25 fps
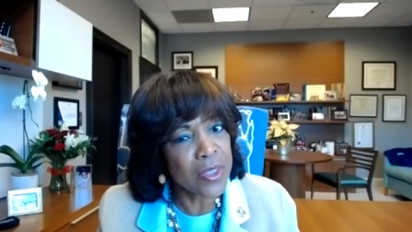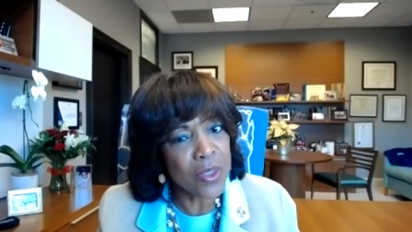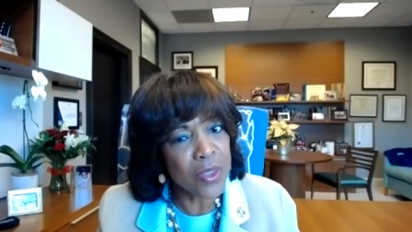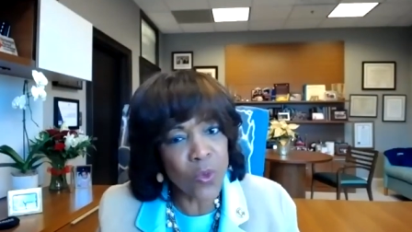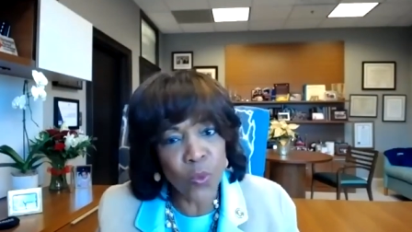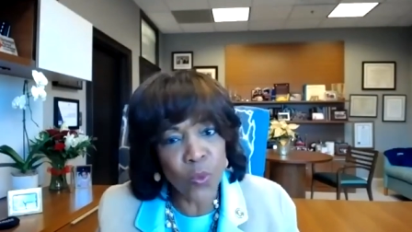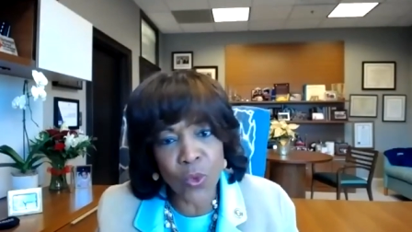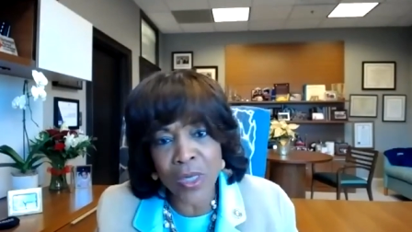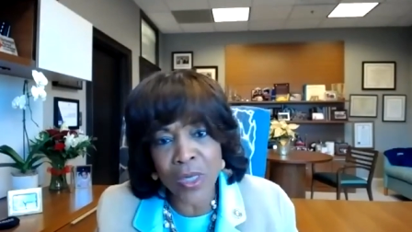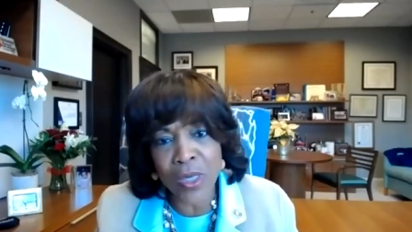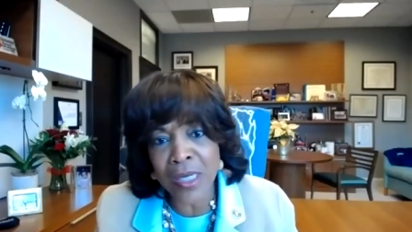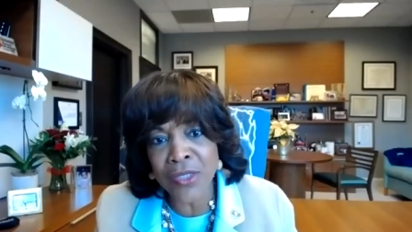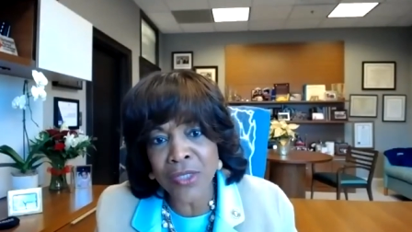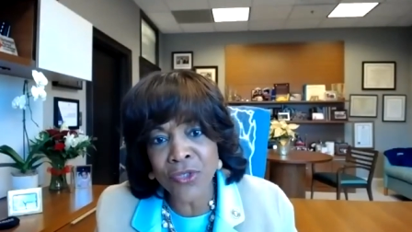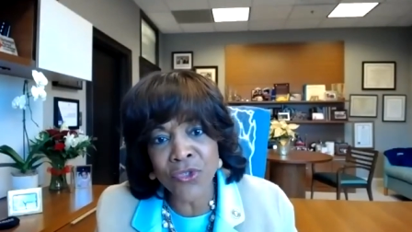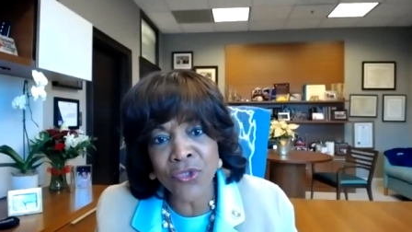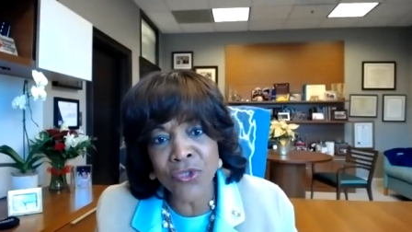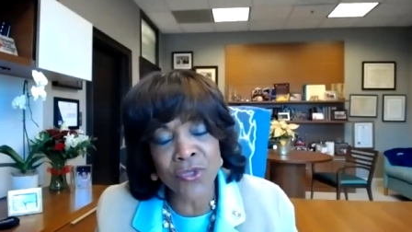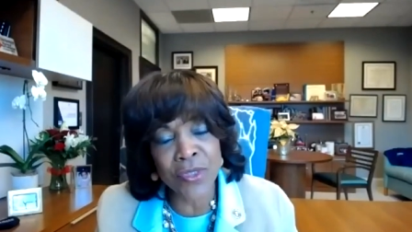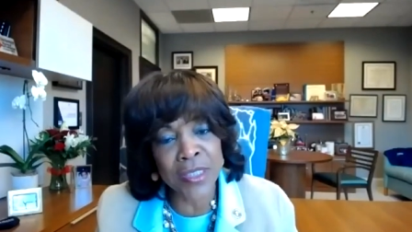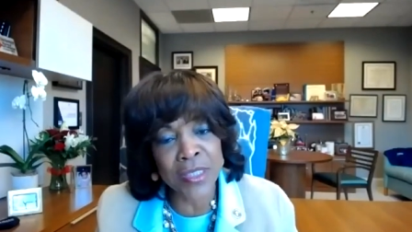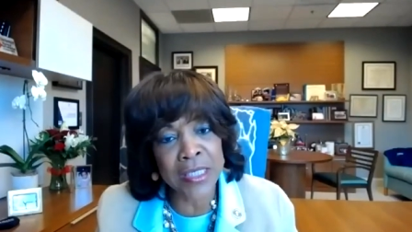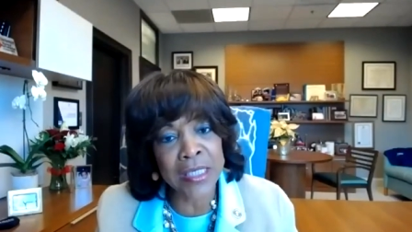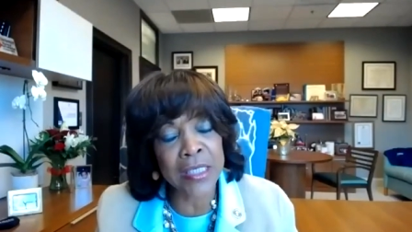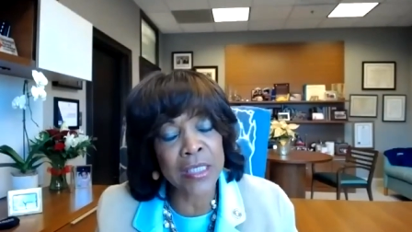was
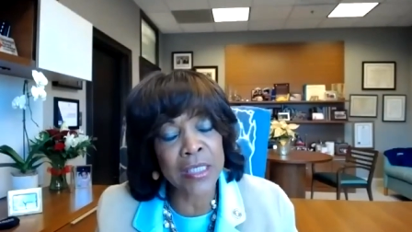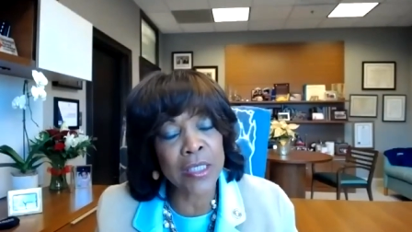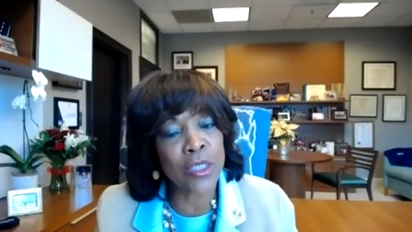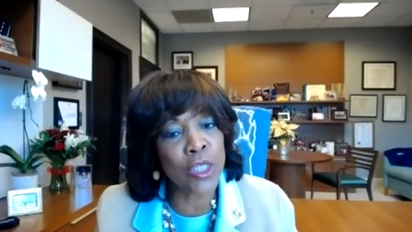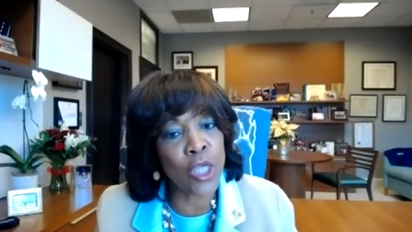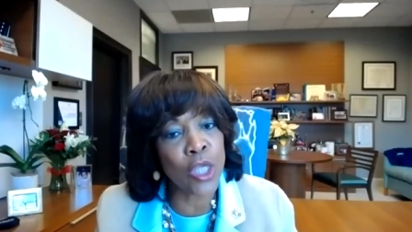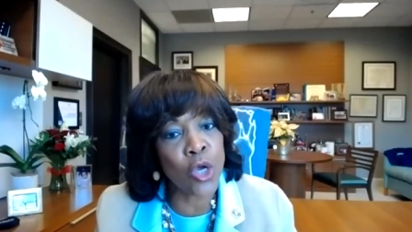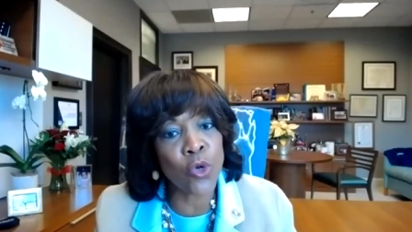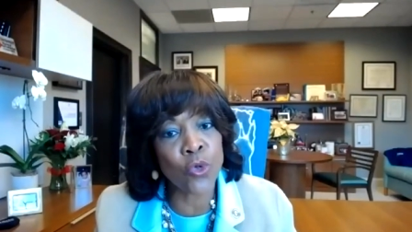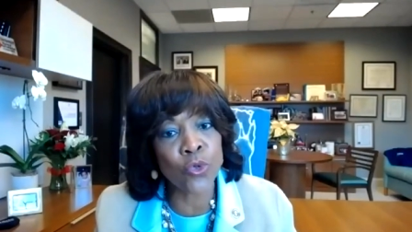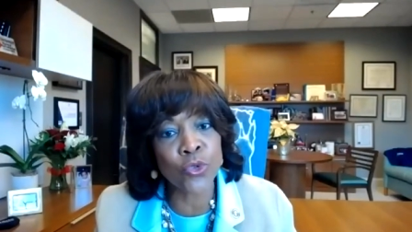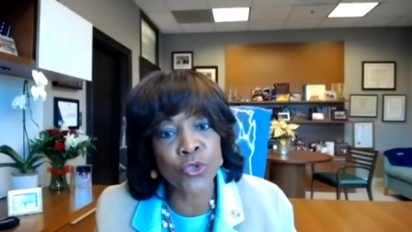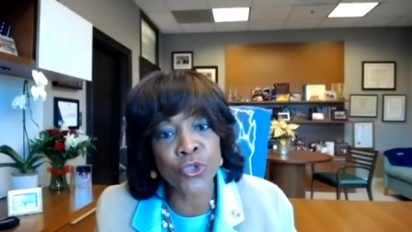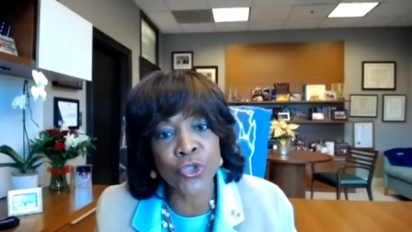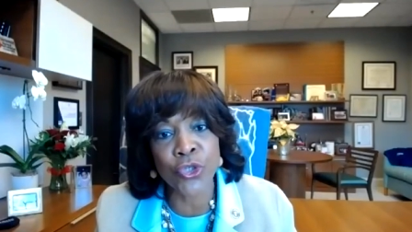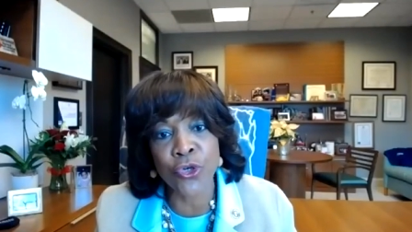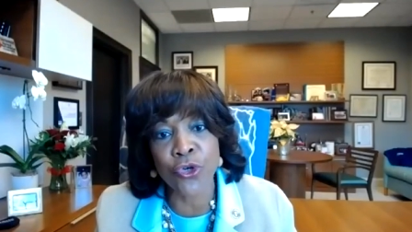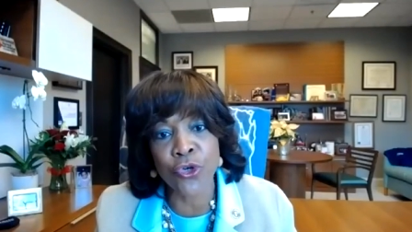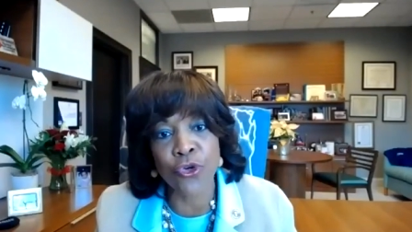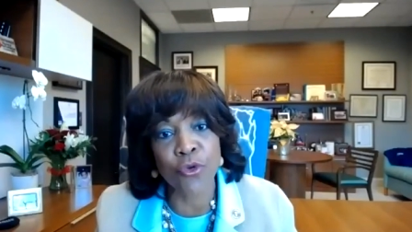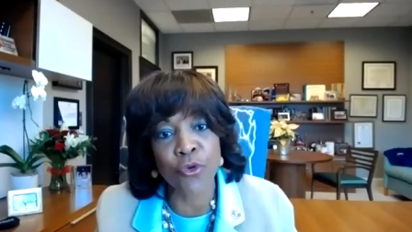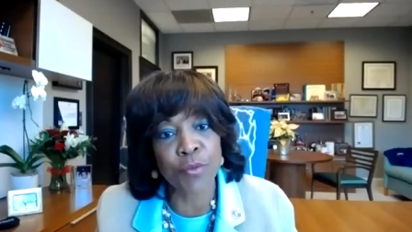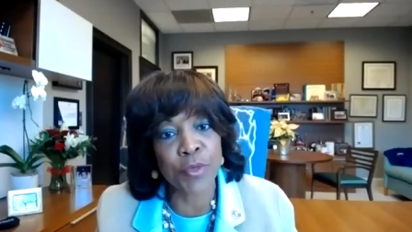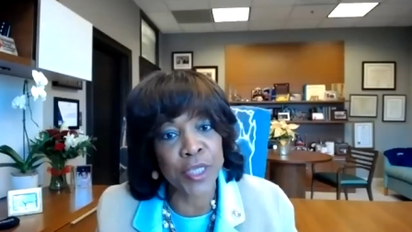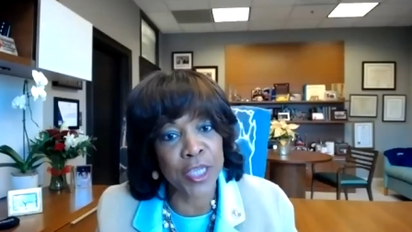the
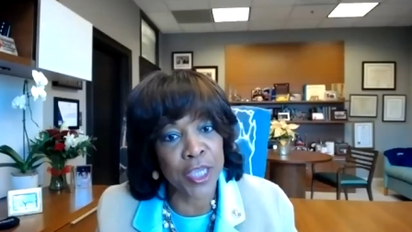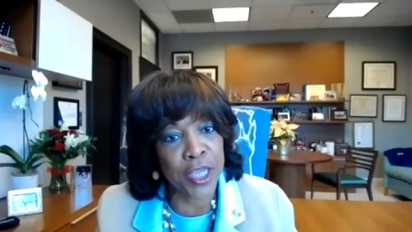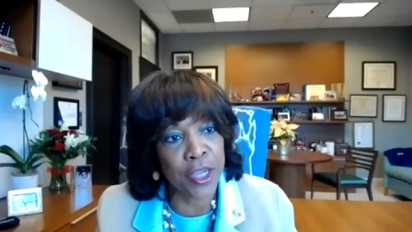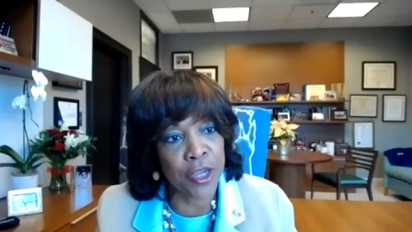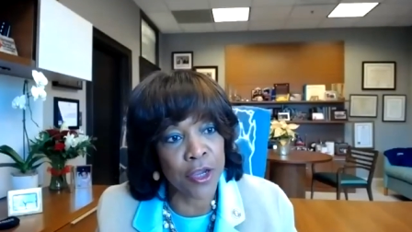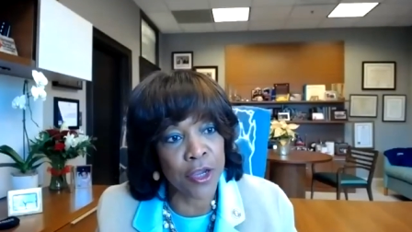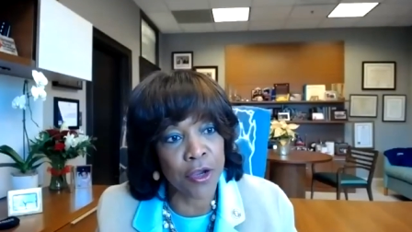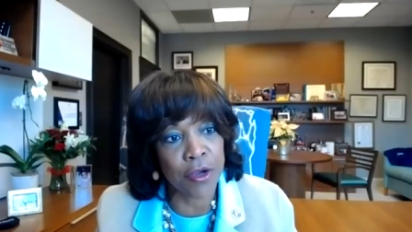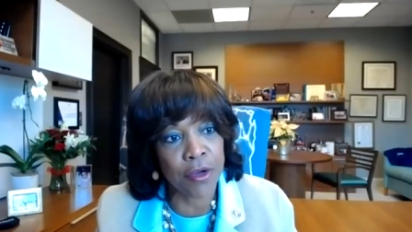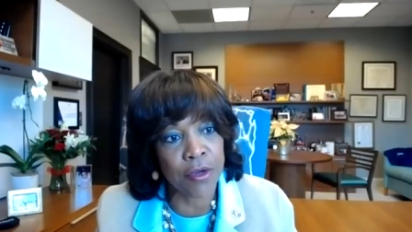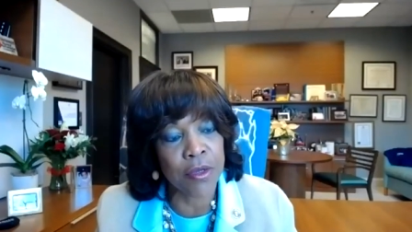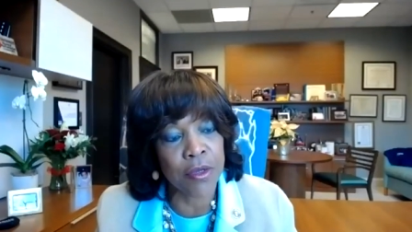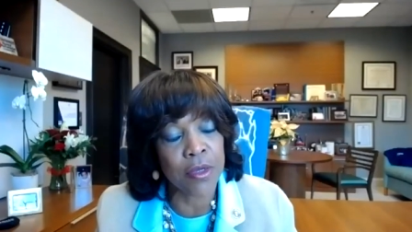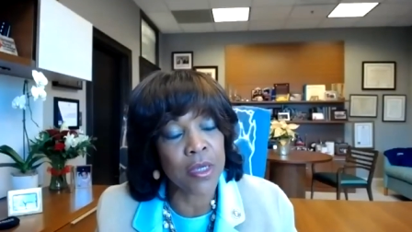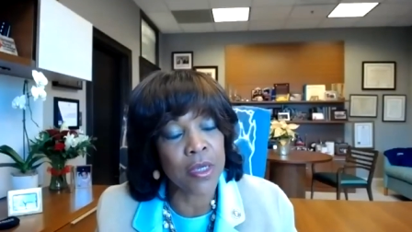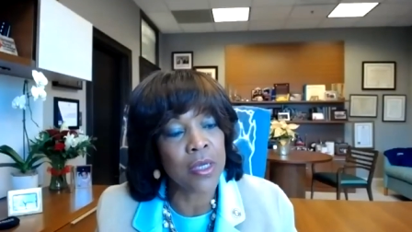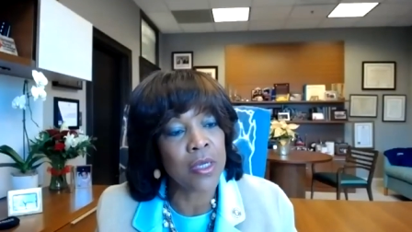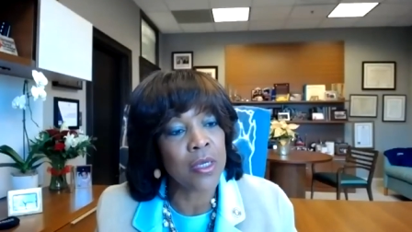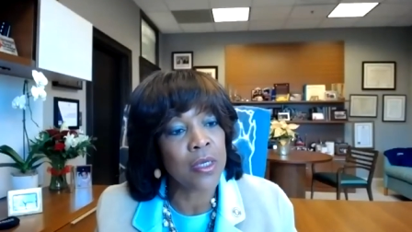long-term care